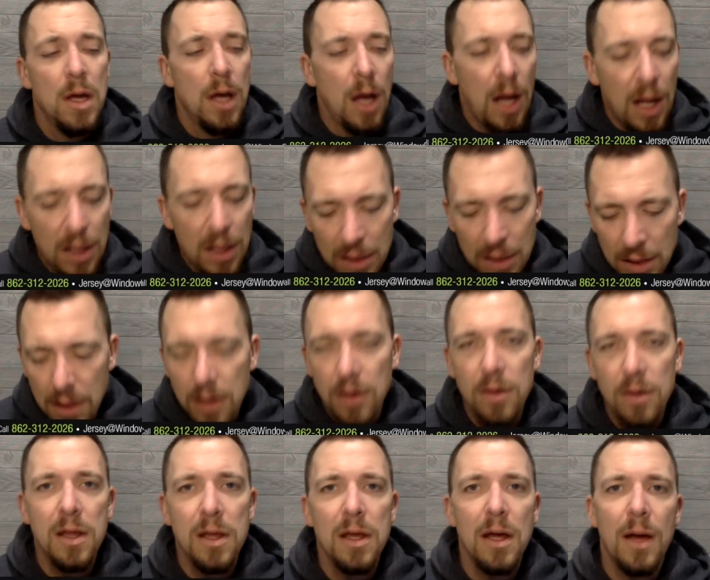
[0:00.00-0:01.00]
I
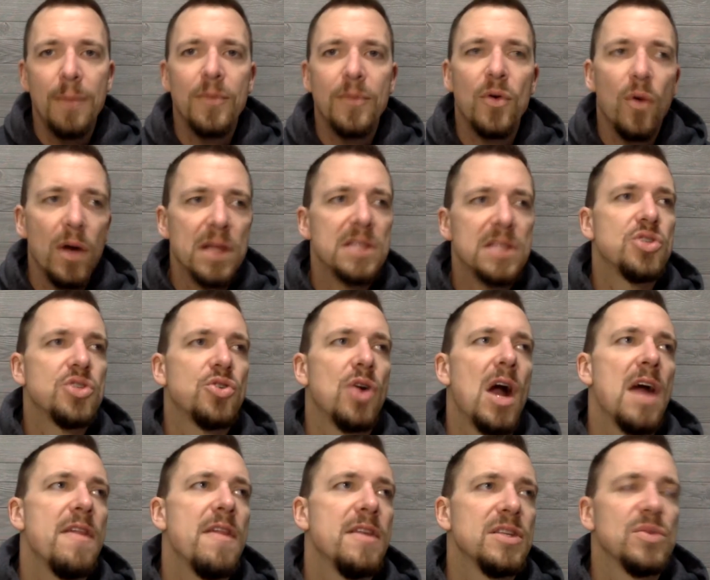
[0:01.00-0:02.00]
literally, I'm going to
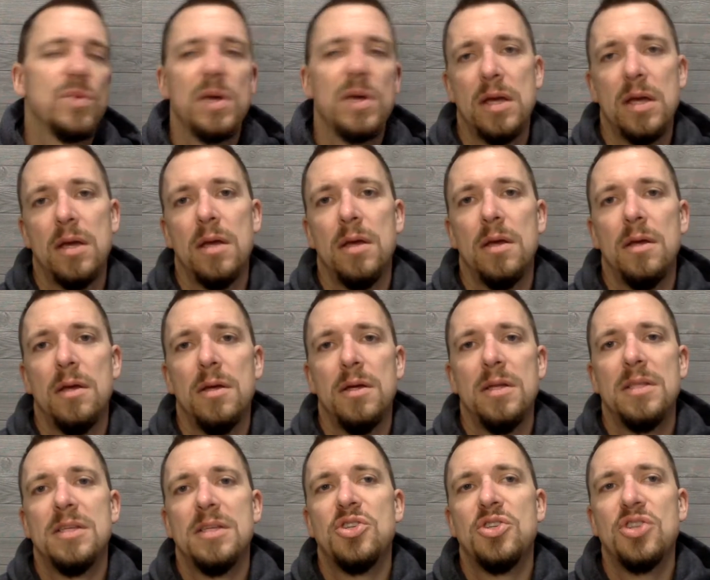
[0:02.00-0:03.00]
try this week
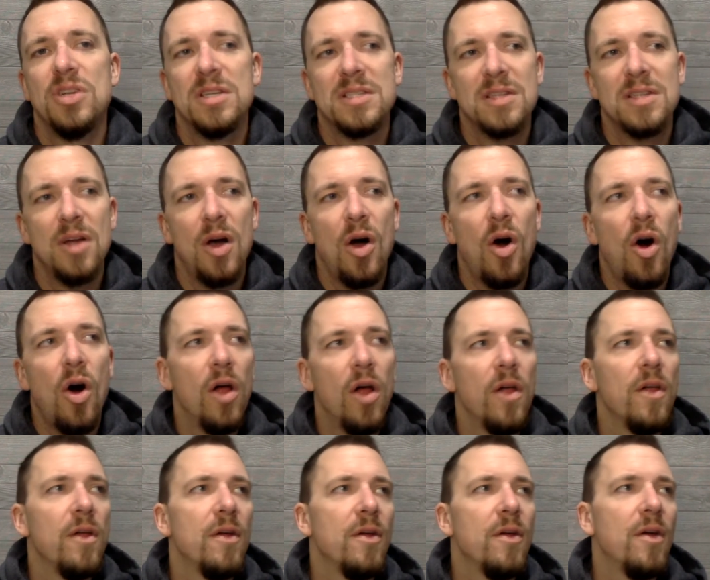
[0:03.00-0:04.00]
to just
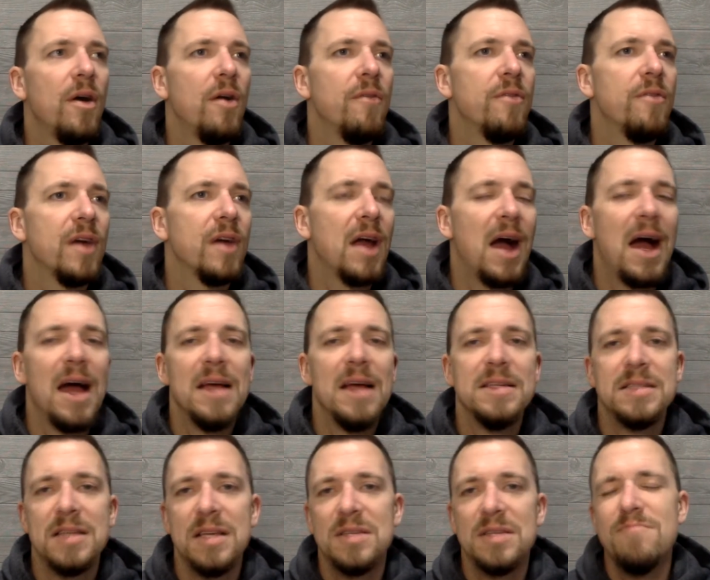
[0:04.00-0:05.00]
all of the
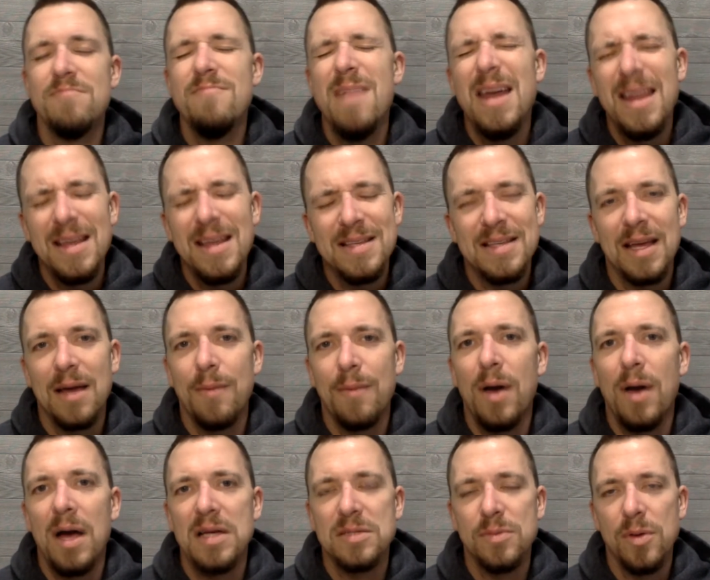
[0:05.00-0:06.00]
guys, as many as I could
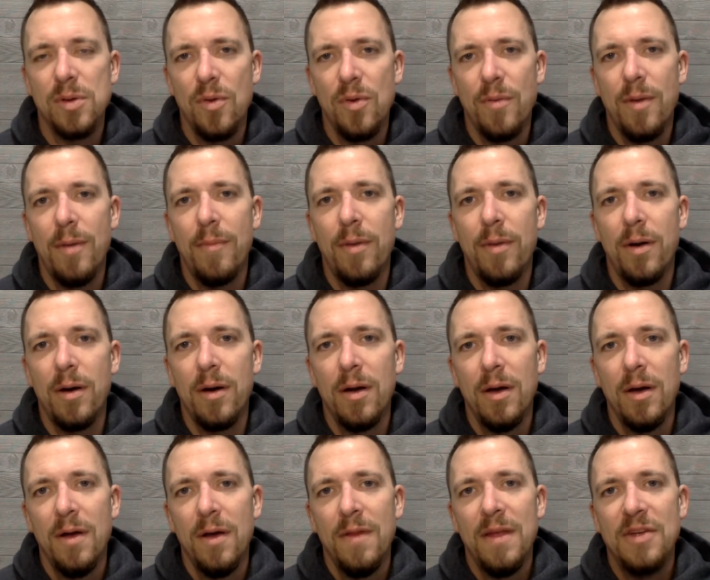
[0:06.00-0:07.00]
possibly remember,
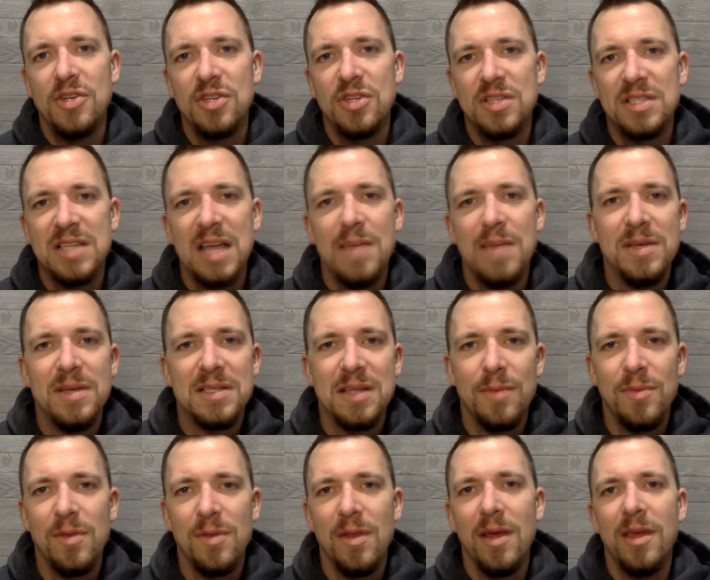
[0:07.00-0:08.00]
that just send me
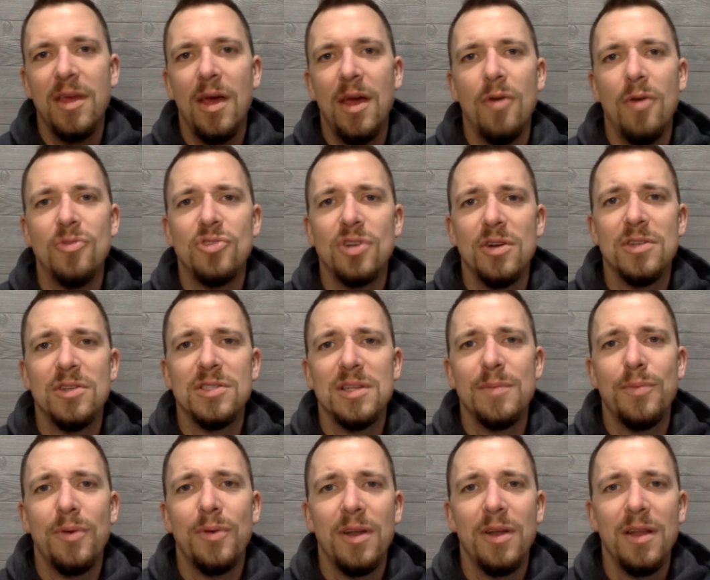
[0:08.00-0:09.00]
something like, yo, Jersey,
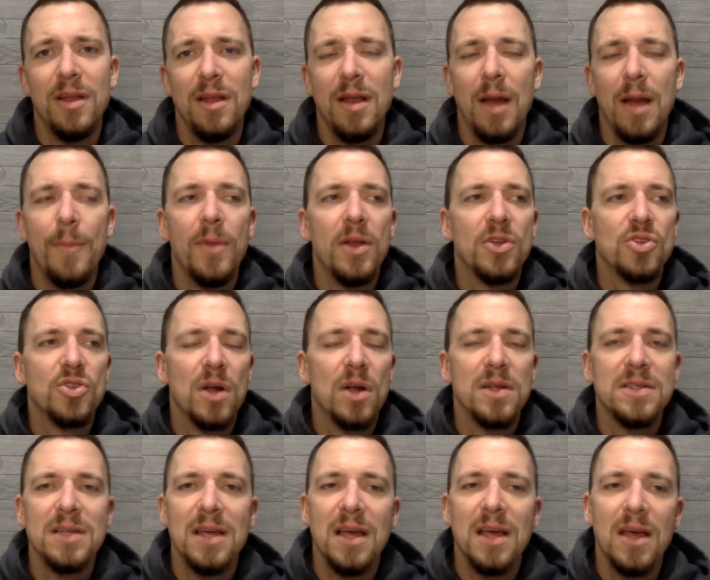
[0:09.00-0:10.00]
put it in. I'm going to try to
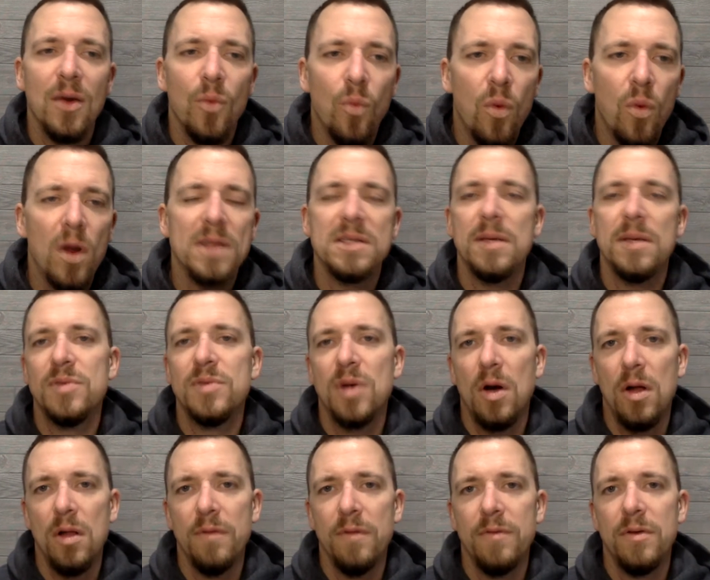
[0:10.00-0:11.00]
say what's up to
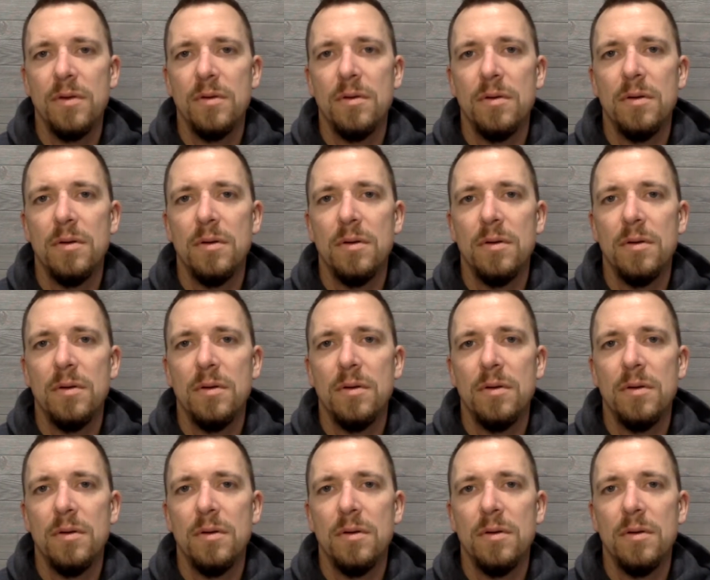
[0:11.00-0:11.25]
all of you.